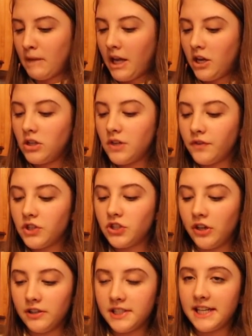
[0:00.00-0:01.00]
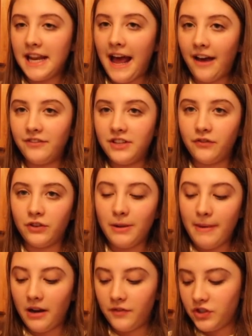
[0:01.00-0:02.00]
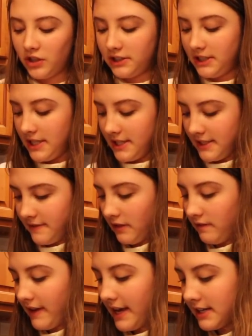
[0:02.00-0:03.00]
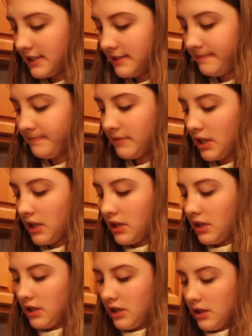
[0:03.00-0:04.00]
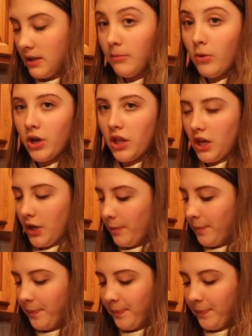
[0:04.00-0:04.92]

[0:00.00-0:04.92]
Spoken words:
I know different salts can have different amount of saltiness, fun fact. The more you know.